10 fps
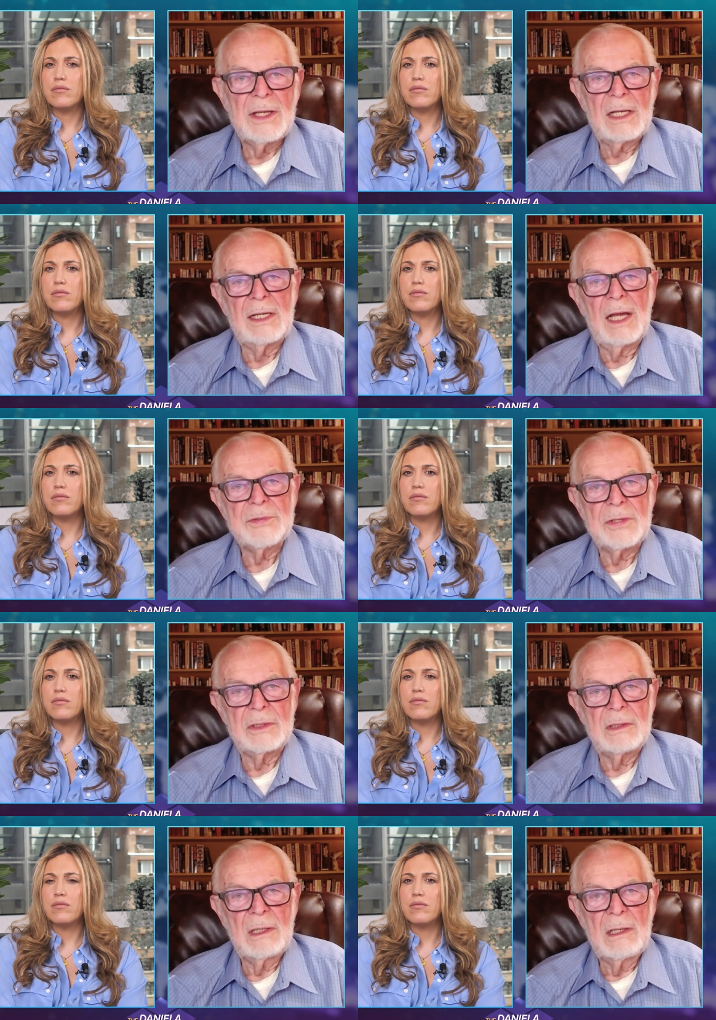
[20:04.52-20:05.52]
Speaker 1: not an option.
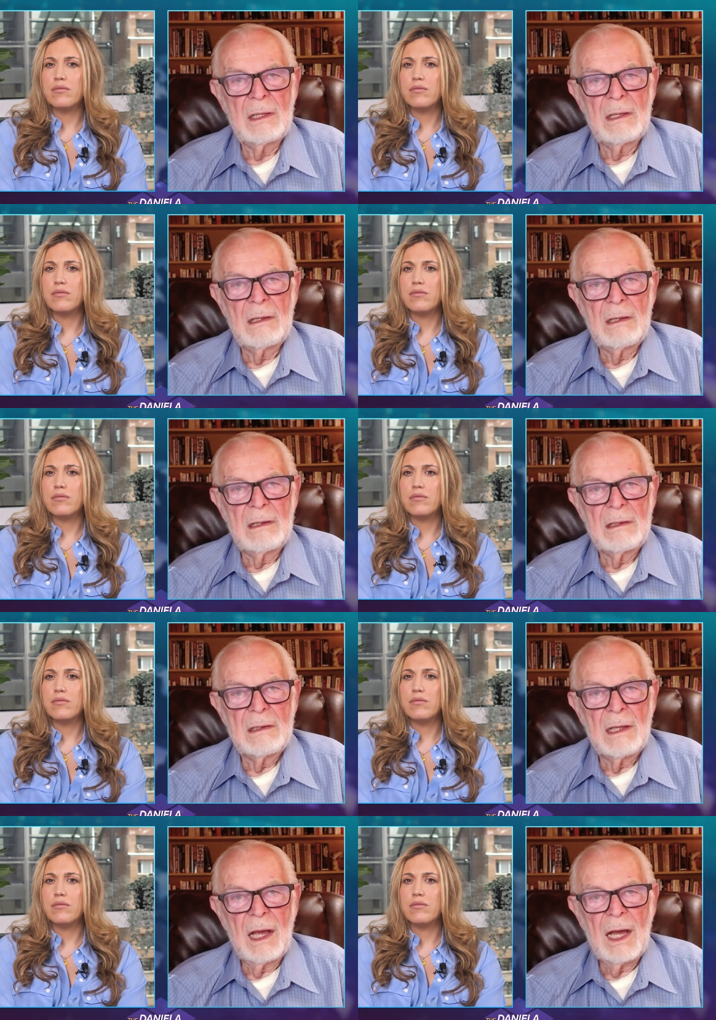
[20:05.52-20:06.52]

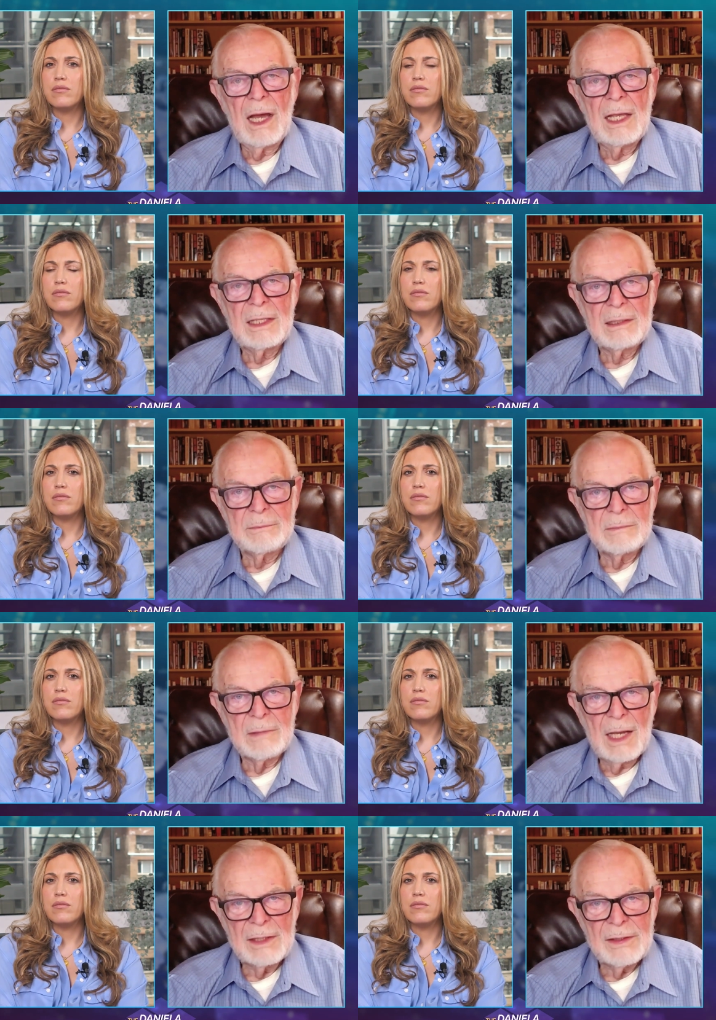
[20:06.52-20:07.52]
I
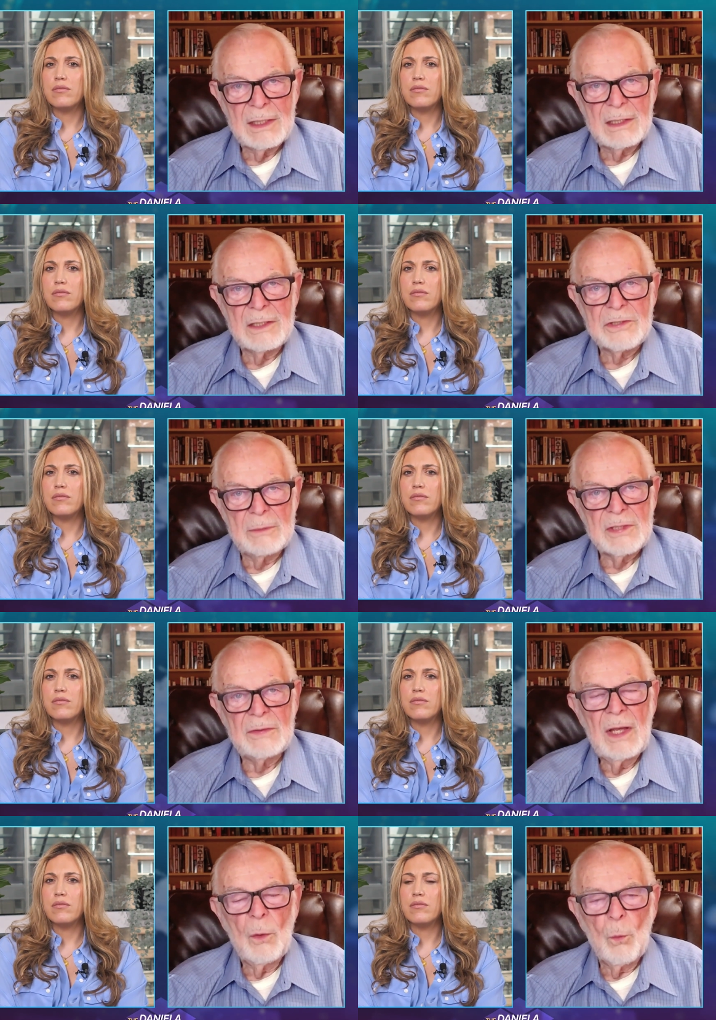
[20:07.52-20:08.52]
I think in terms of
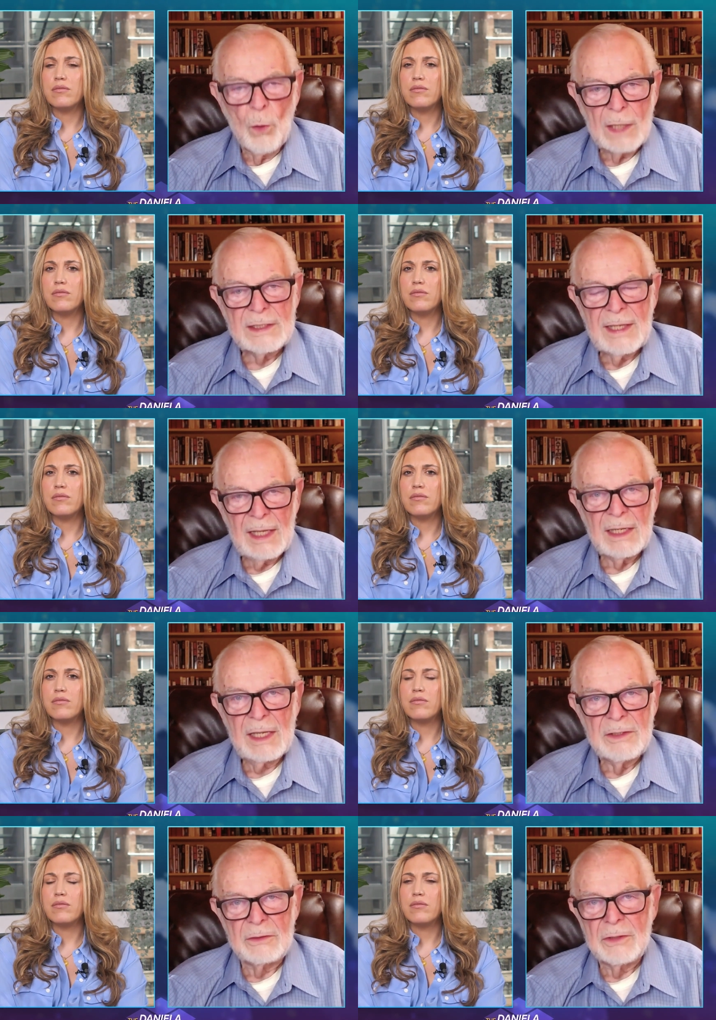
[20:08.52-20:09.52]
what can I
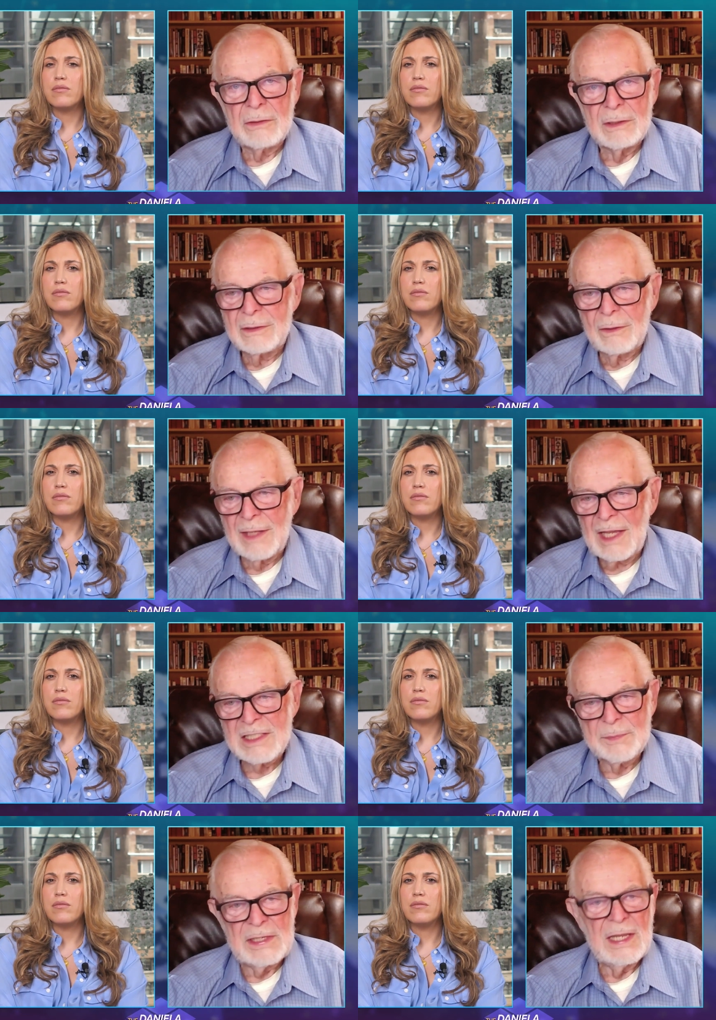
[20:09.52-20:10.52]
do. Don't don't
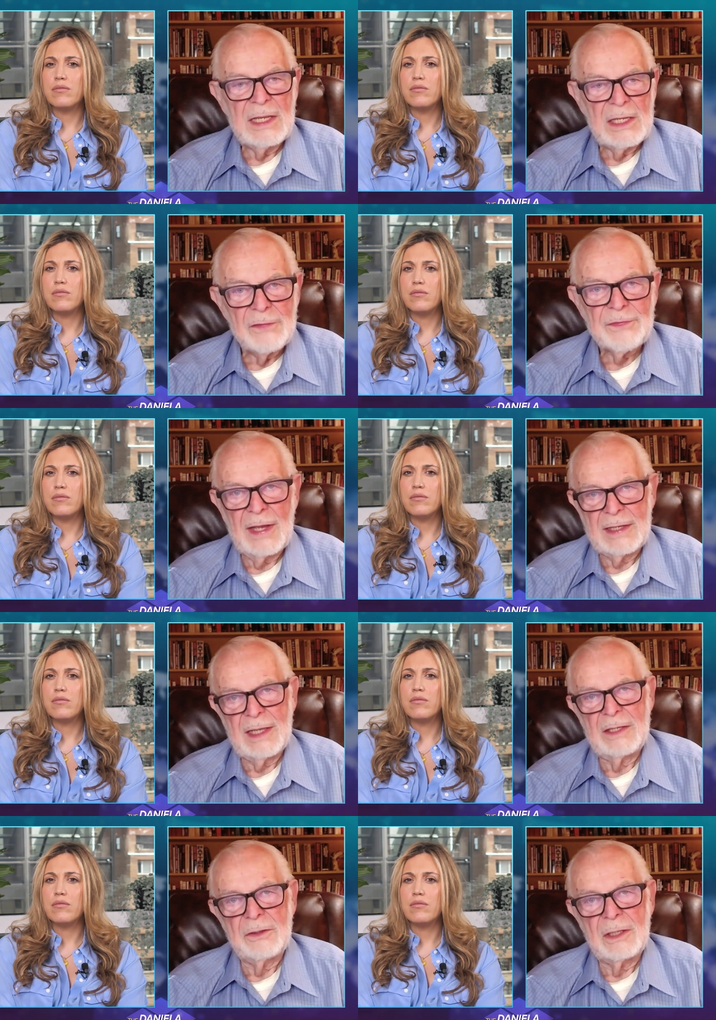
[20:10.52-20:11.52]
ask me if I can
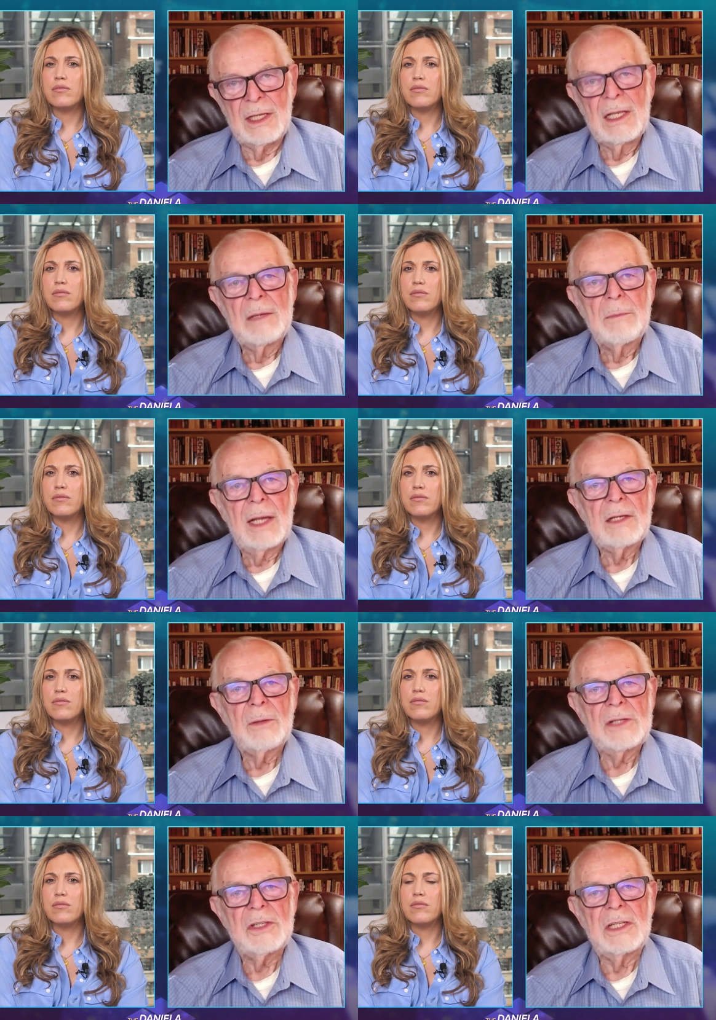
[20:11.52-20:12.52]
do it. My
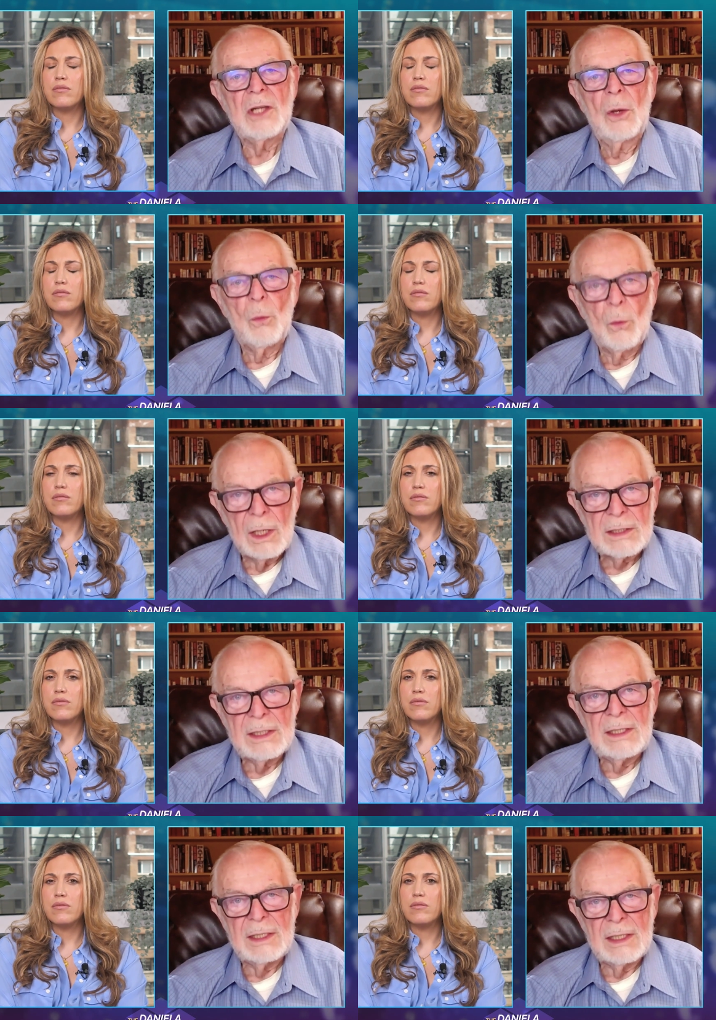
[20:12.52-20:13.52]
question is what
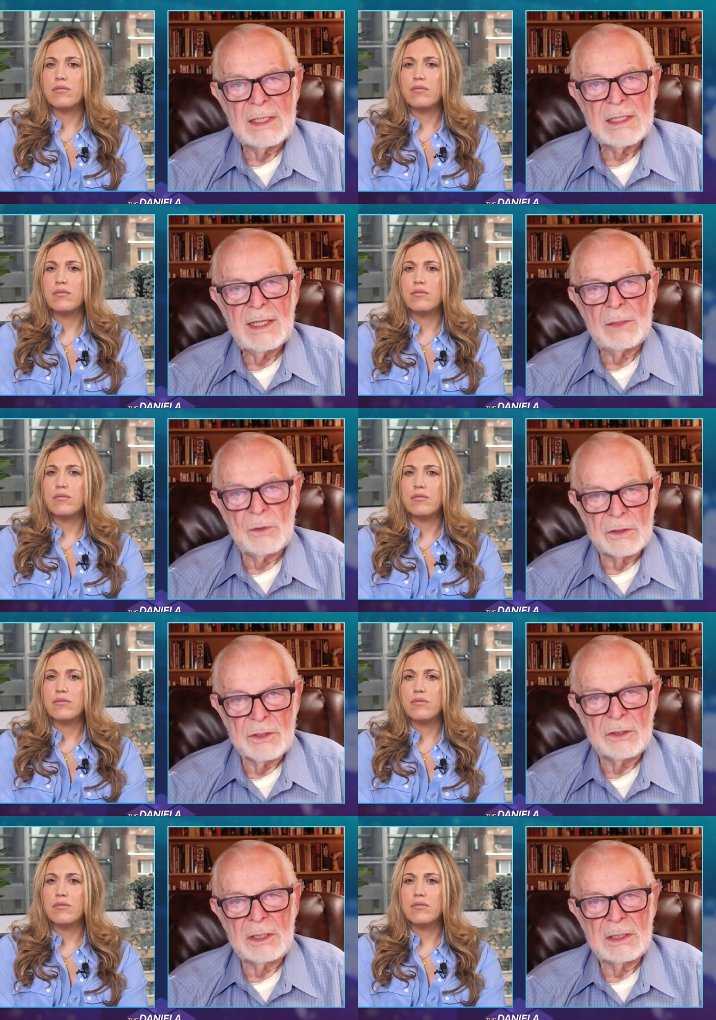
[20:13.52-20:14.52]
it is that we'll do,
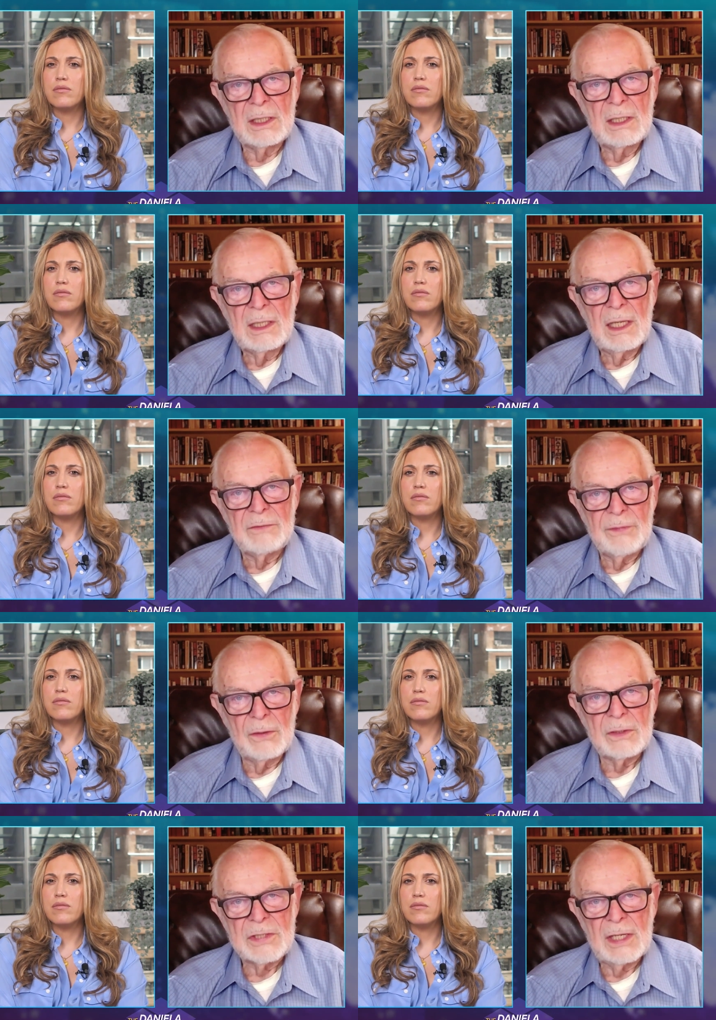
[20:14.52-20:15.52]
and
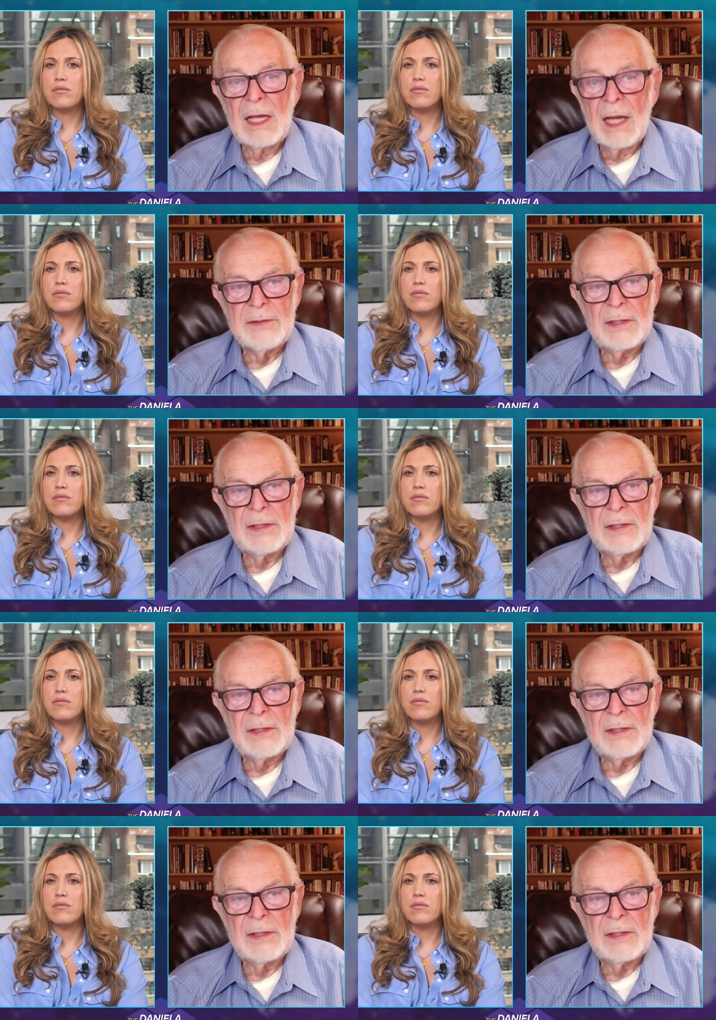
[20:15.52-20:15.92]
focus on. I